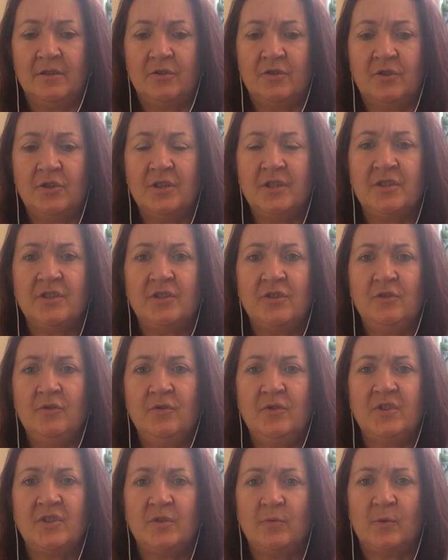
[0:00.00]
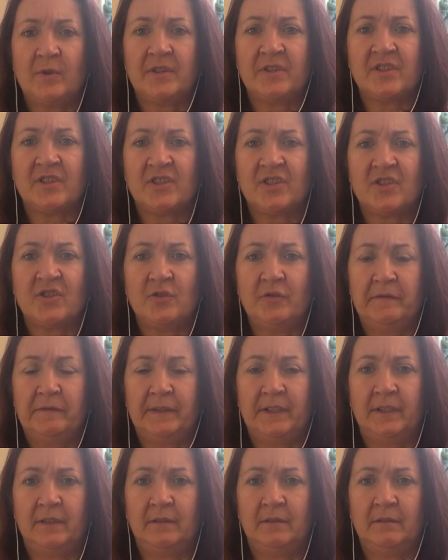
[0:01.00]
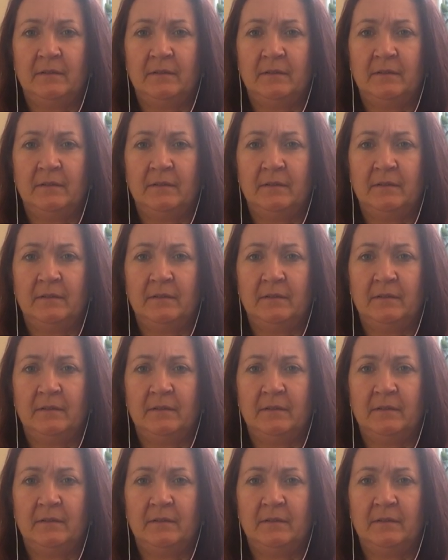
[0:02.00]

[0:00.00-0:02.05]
just use the word soften.